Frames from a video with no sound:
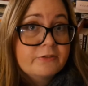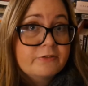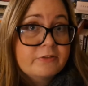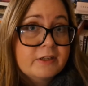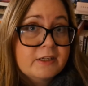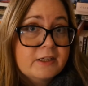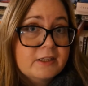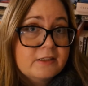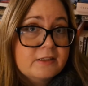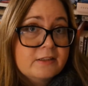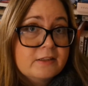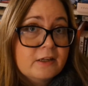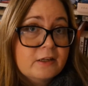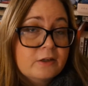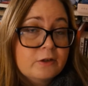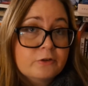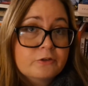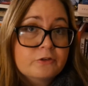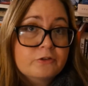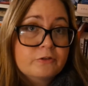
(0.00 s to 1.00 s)
read a
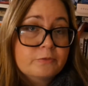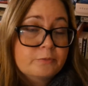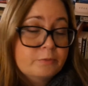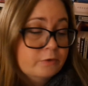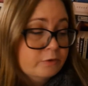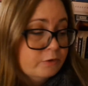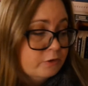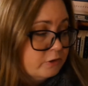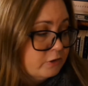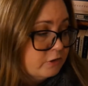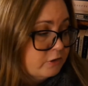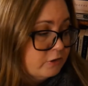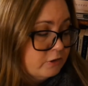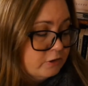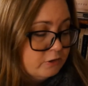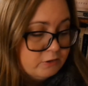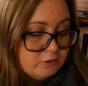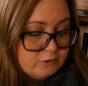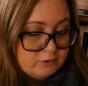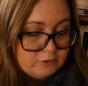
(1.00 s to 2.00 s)
lot of
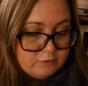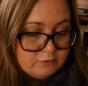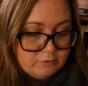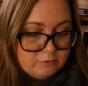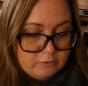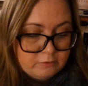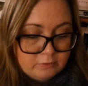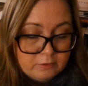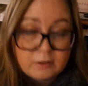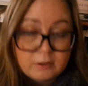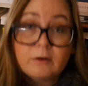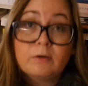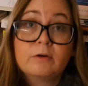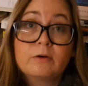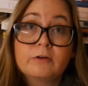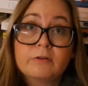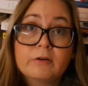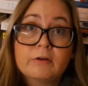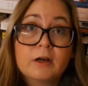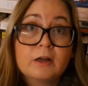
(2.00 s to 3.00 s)
books
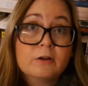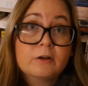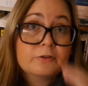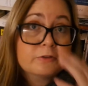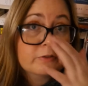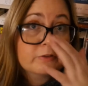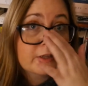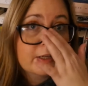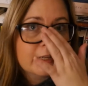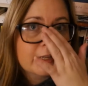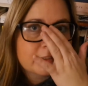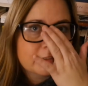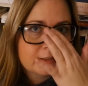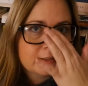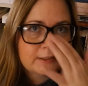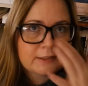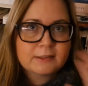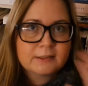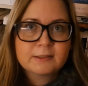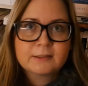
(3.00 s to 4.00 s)
or a lot of
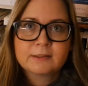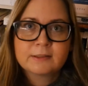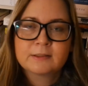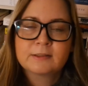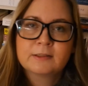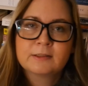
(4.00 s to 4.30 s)
classics,